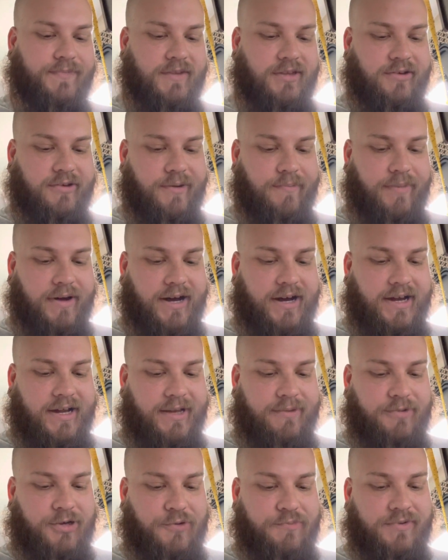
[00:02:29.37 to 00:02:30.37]
A little
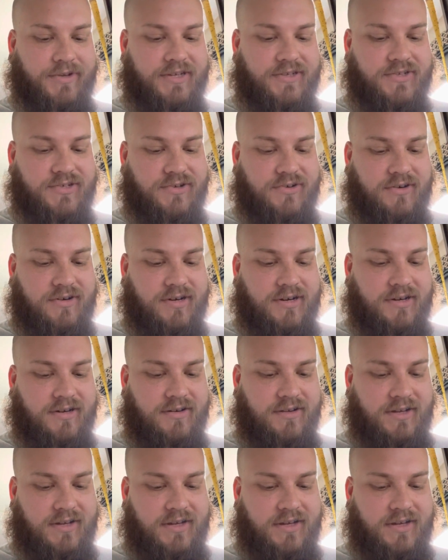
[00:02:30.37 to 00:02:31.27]
pipe, open this jar.